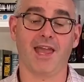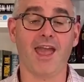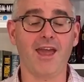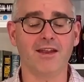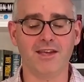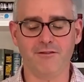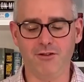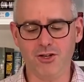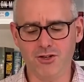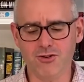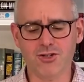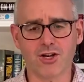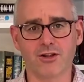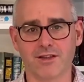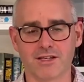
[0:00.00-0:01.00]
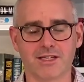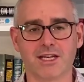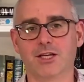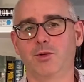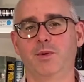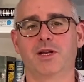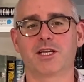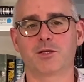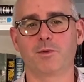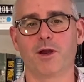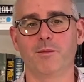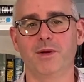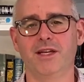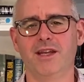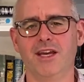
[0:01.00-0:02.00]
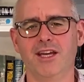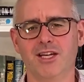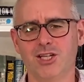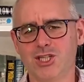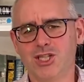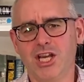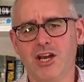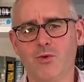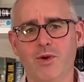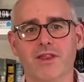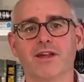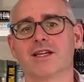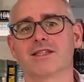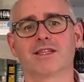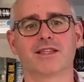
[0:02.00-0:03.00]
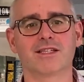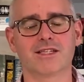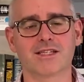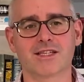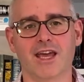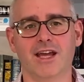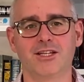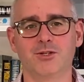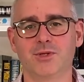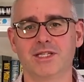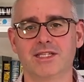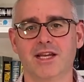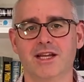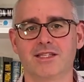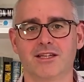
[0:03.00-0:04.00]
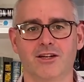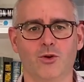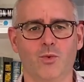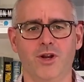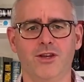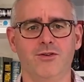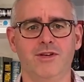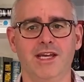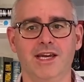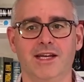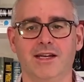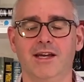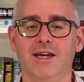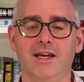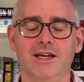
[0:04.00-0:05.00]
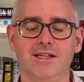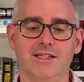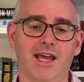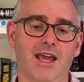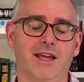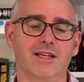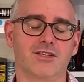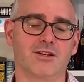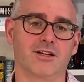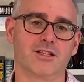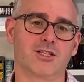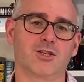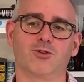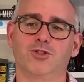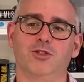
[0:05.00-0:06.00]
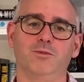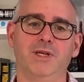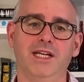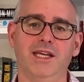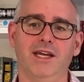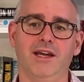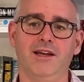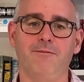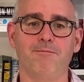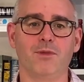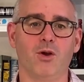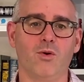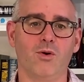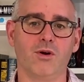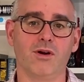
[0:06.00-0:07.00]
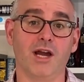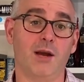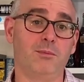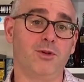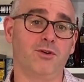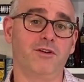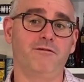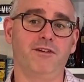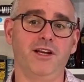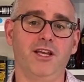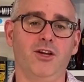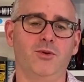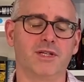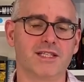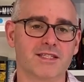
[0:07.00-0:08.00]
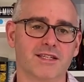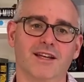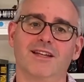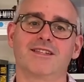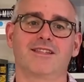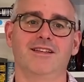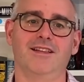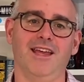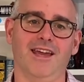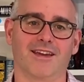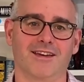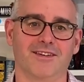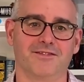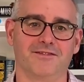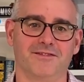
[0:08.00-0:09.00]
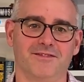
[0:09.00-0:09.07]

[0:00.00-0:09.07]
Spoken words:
And if you do turn this into an experiment, share with us at the Saskatchewan Science Centre what you did. Tag us on social media or upload a video and send us the link.